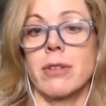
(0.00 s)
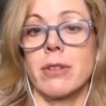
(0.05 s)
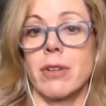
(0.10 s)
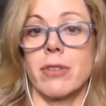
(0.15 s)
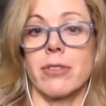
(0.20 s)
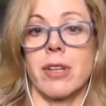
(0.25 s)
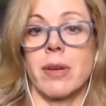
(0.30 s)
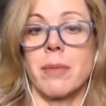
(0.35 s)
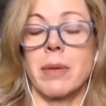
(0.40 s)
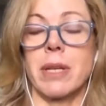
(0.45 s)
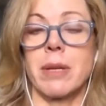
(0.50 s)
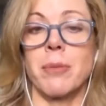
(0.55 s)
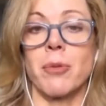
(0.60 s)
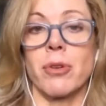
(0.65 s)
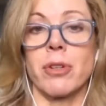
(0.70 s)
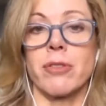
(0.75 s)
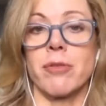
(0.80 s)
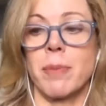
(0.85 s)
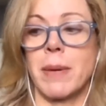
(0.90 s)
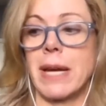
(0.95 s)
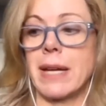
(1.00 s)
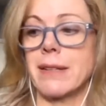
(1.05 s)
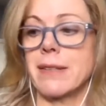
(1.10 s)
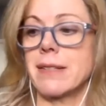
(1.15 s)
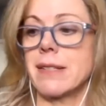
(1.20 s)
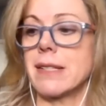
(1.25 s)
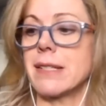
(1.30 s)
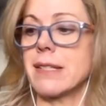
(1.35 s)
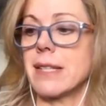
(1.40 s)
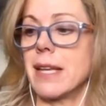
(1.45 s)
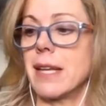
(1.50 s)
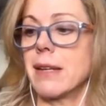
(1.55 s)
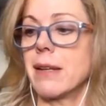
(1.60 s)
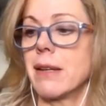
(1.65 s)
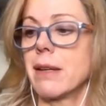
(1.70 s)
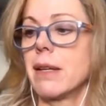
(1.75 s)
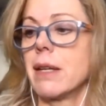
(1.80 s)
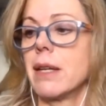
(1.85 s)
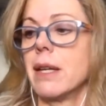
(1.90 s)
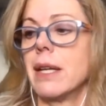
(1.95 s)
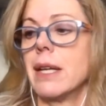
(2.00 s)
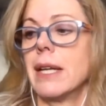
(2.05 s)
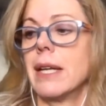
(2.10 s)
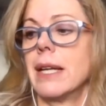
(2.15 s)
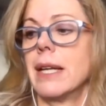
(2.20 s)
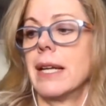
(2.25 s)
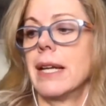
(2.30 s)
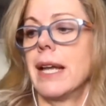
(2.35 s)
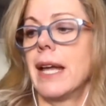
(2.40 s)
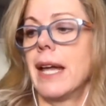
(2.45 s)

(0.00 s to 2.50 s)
Who knows how many more you've bagged since then. Yeah.